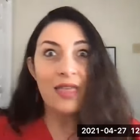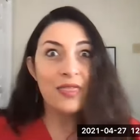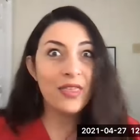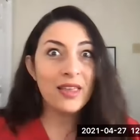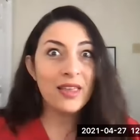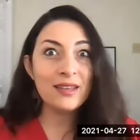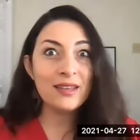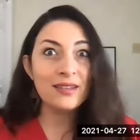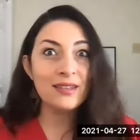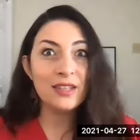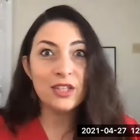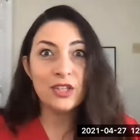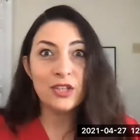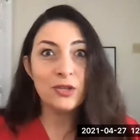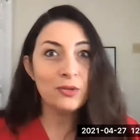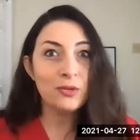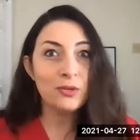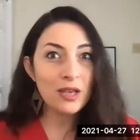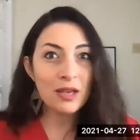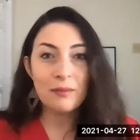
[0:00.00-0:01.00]
and then
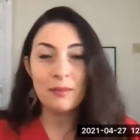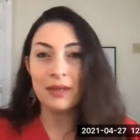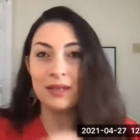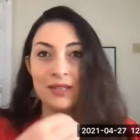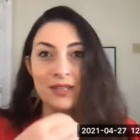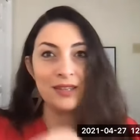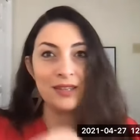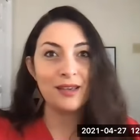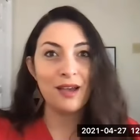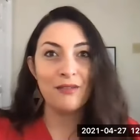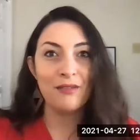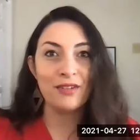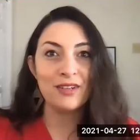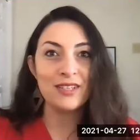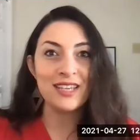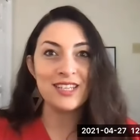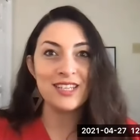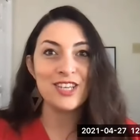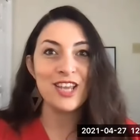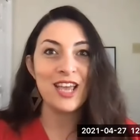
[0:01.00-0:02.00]
you come into the
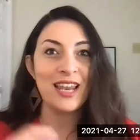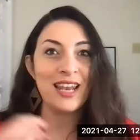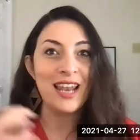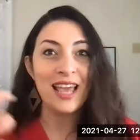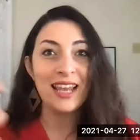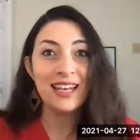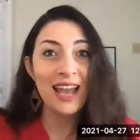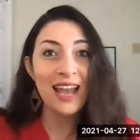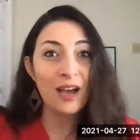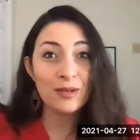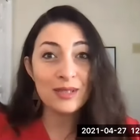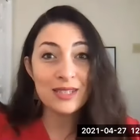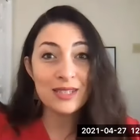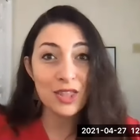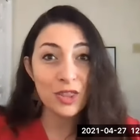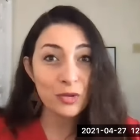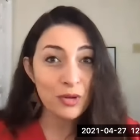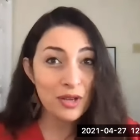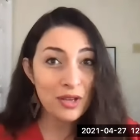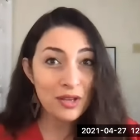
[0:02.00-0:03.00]
conversation and now it's
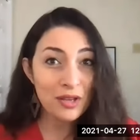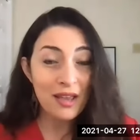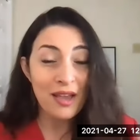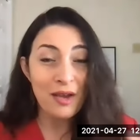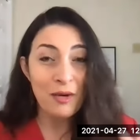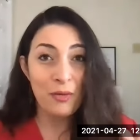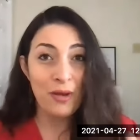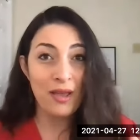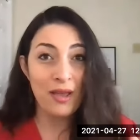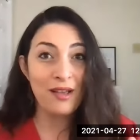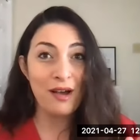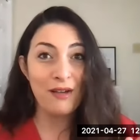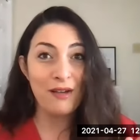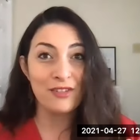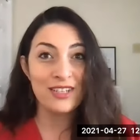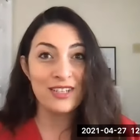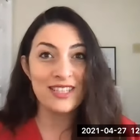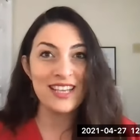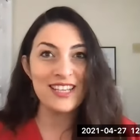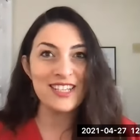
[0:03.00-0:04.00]
a three-way
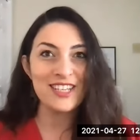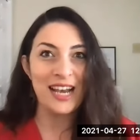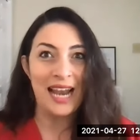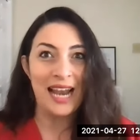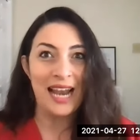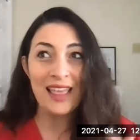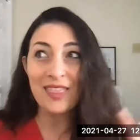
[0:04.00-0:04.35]
conversation.